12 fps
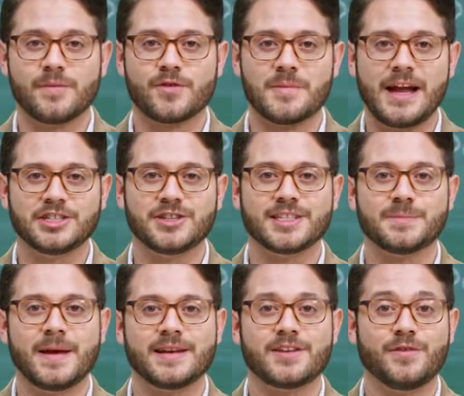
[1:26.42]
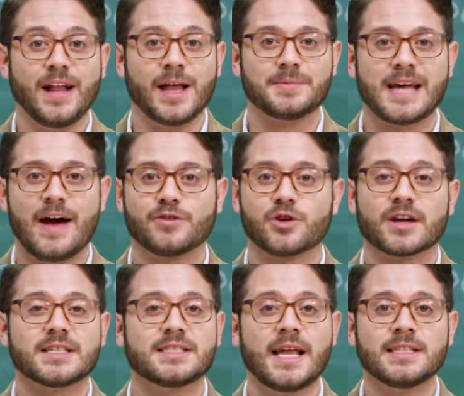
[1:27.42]
information has been developed after
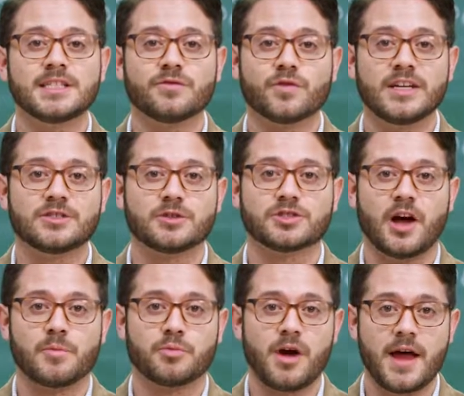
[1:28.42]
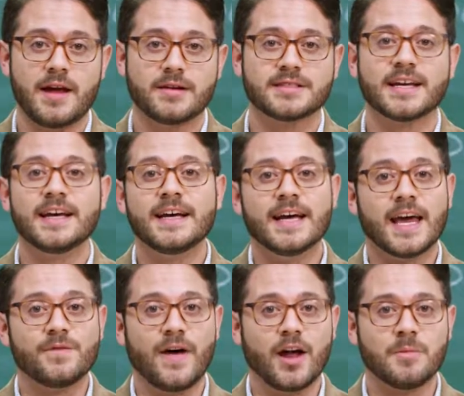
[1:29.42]
extensive research on product,
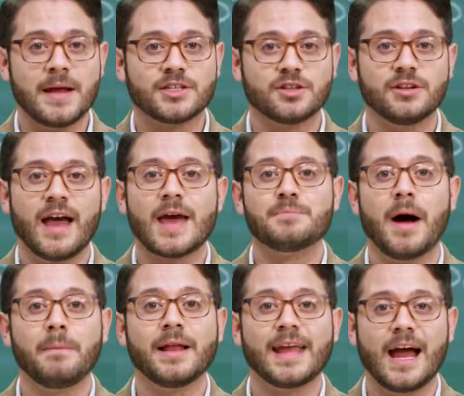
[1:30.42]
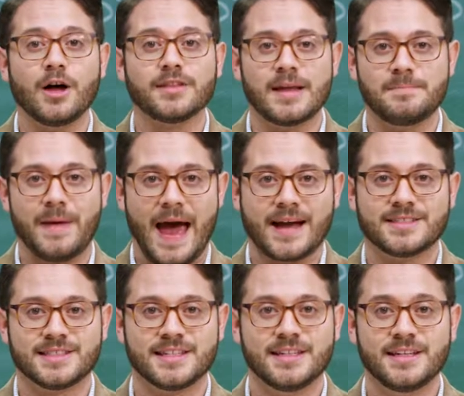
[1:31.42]
environmental, and public health impacts.